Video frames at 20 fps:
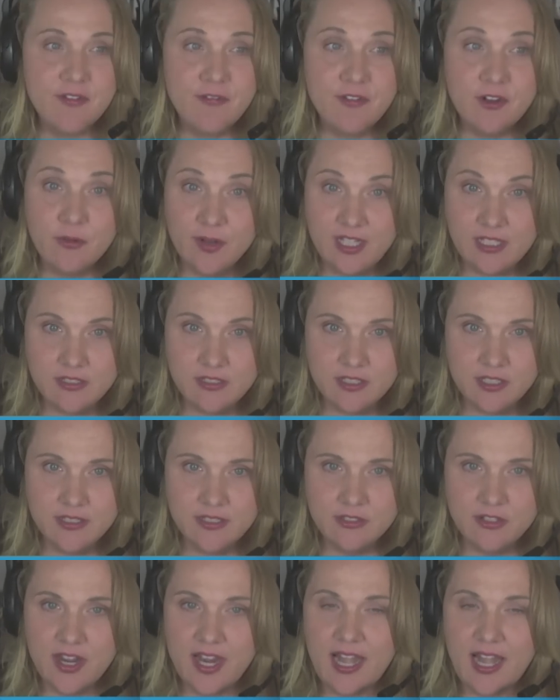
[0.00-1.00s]
different
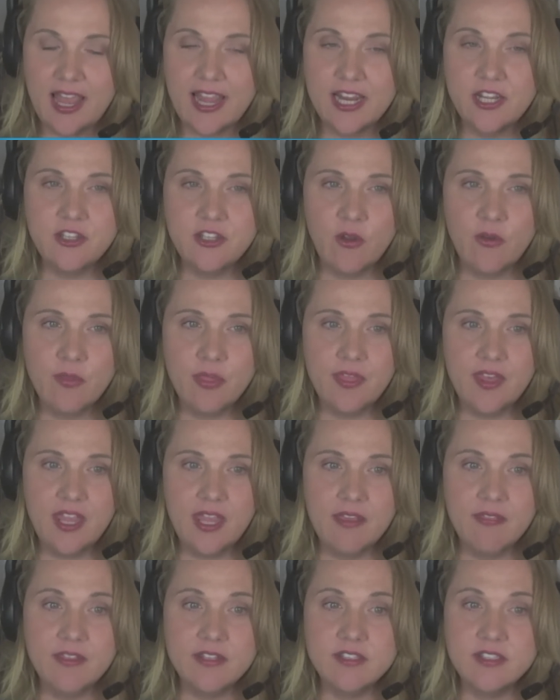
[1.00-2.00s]
reasons, right? I don't
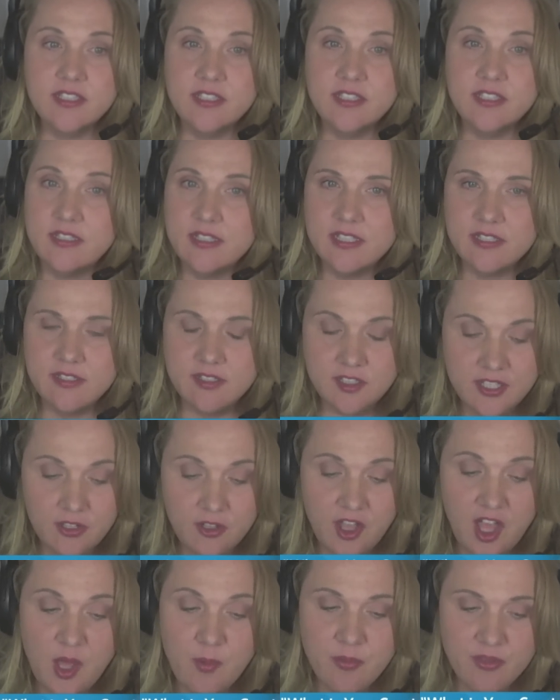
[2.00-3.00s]
think this
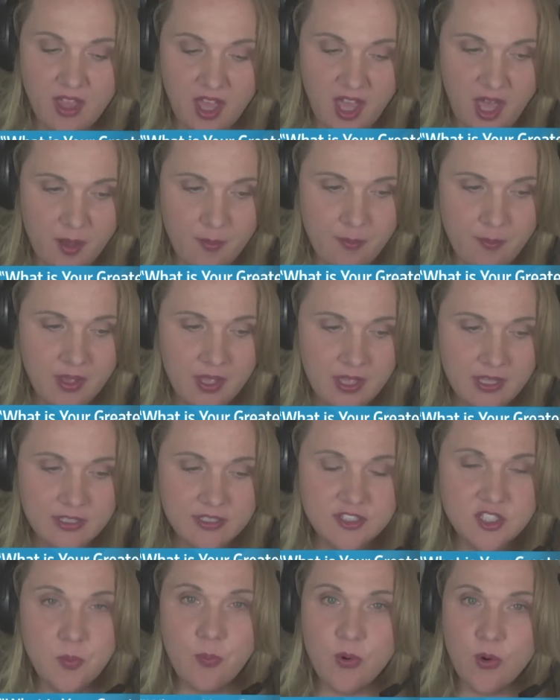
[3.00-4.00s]
still comes up
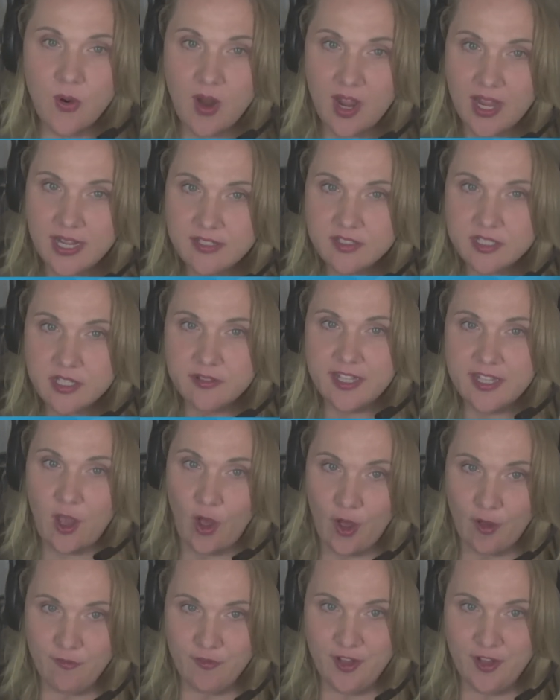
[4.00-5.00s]
surprisingly
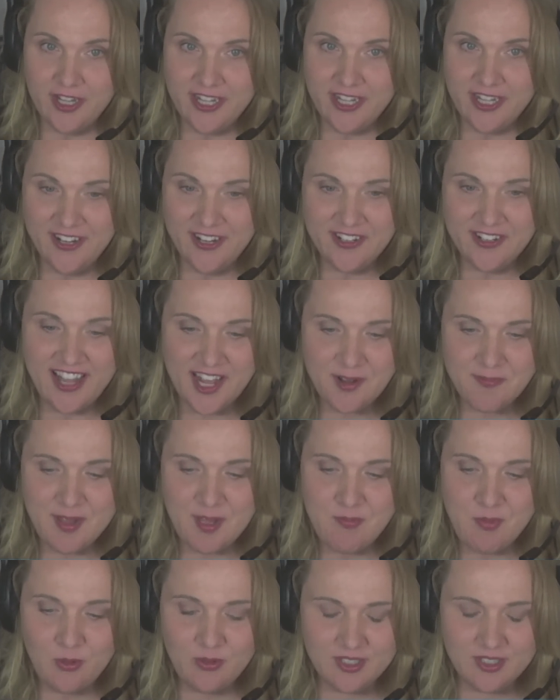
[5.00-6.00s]
often. A lot of
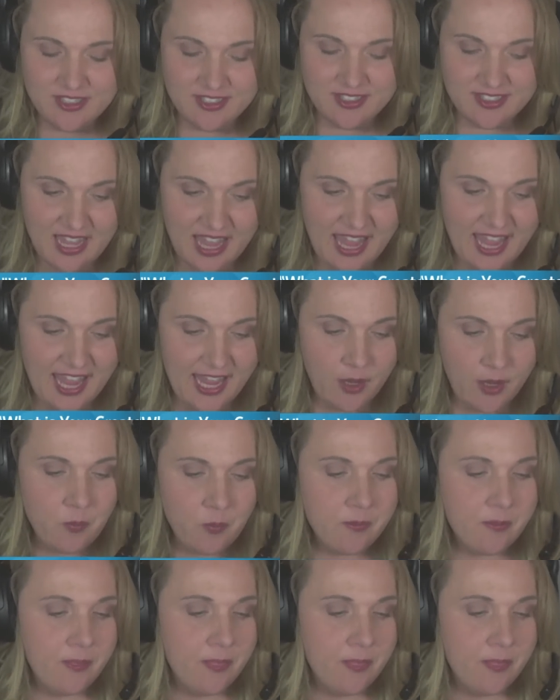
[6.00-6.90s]
people will say,